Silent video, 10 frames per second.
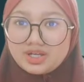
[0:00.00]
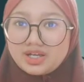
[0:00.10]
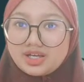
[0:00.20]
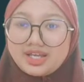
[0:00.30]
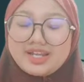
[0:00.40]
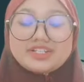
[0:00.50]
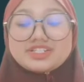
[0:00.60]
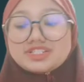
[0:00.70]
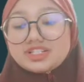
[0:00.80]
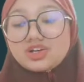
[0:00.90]

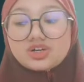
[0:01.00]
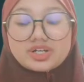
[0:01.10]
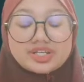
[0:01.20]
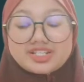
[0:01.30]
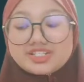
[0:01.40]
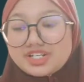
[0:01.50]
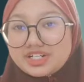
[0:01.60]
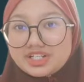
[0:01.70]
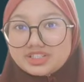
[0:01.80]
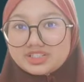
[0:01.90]
electricity or heat
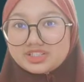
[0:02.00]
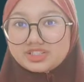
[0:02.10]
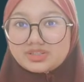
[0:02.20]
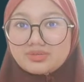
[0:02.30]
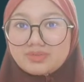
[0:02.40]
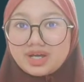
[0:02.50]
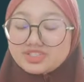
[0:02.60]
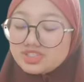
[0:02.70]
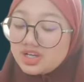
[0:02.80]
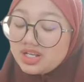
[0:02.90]
generated by
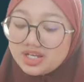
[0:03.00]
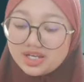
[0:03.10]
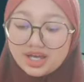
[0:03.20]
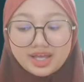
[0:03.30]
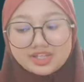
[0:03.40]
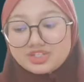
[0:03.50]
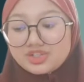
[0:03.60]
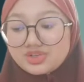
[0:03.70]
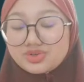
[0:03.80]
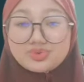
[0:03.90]
solar,
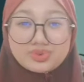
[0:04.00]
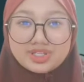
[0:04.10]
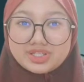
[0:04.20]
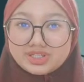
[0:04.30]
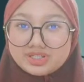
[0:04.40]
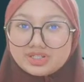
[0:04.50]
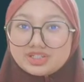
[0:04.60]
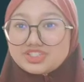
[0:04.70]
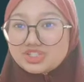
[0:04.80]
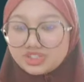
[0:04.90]
hydro, wind,
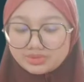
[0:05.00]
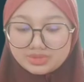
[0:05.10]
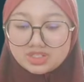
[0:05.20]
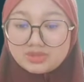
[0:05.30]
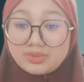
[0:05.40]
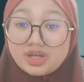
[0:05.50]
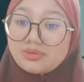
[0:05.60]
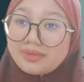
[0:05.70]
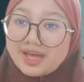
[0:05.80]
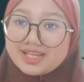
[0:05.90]
geothermal,
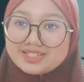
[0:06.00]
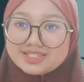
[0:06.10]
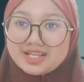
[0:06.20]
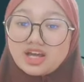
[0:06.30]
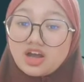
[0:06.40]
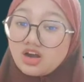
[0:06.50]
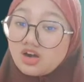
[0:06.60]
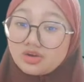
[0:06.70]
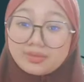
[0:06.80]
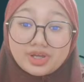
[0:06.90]
biomass,
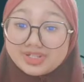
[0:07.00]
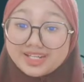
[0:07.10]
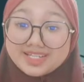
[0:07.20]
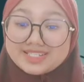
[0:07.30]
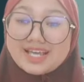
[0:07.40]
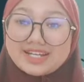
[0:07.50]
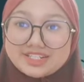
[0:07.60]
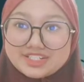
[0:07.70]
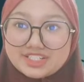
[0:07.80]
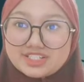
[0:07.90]
or biogas
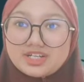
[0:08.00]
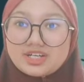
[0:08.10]
energy.